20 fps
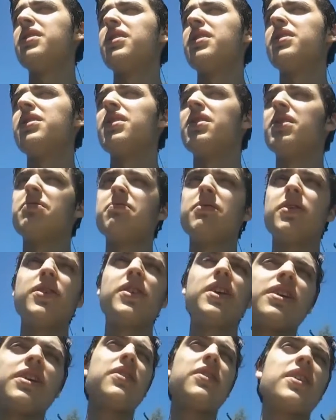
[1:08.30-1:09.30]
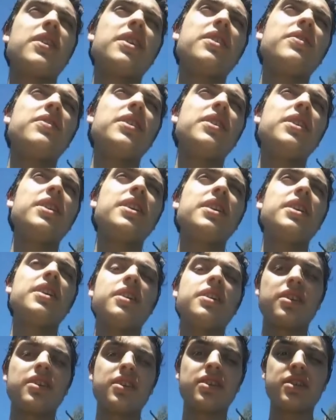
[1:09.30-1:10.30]
this is a movie I find it
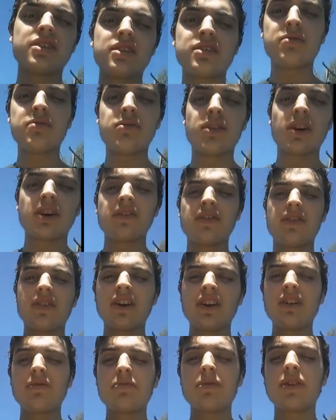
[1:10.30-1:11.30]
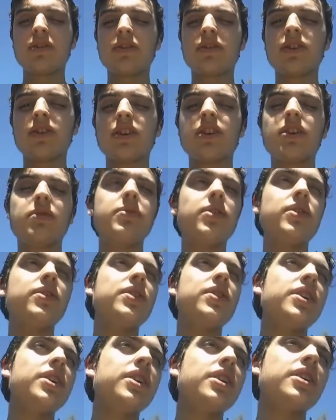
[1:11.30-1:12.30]
to be a funny
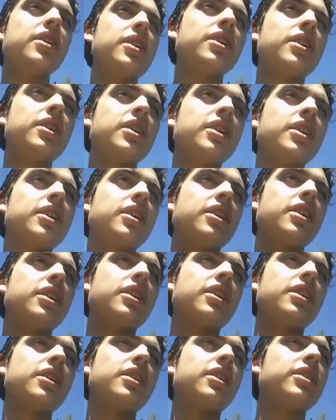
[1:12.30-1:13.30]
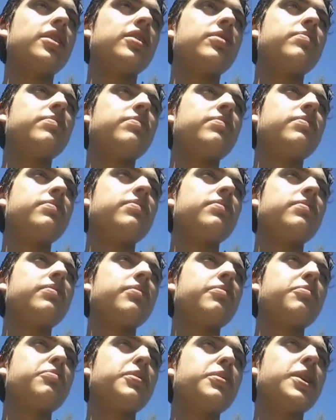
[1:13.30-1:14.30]
movie,
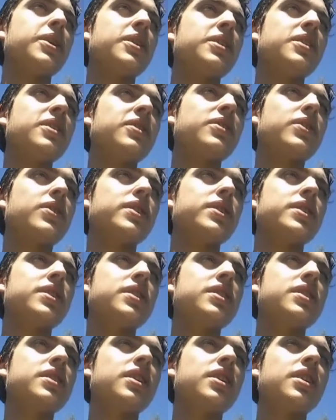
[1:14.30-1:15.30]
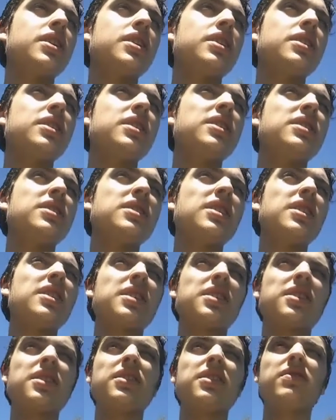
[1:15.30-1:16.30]
but of course it's not
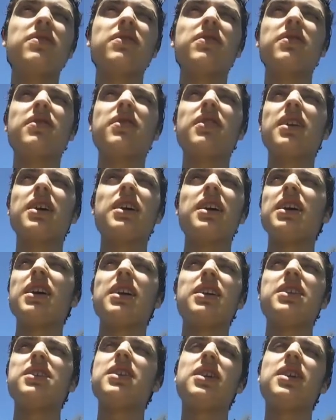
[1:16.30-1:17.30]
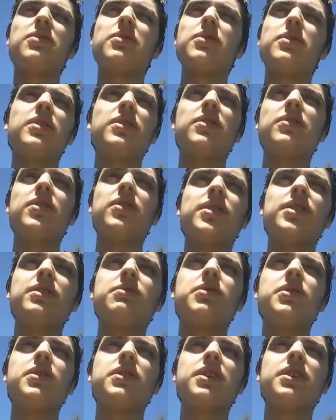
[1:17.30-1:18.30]
one of the funniest
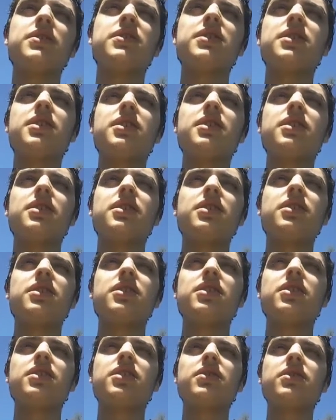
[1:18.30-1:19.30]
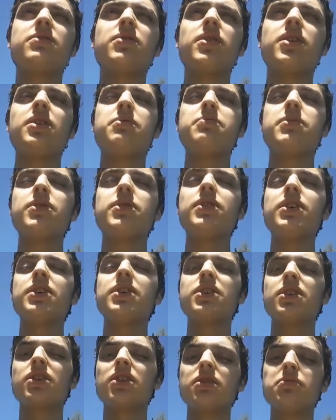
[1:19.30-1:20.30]
movies I've seen. It's a funny movie,
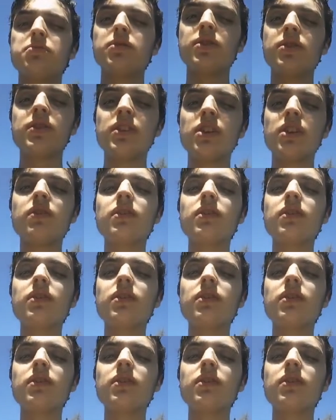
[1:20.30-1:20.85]
it's a good movie,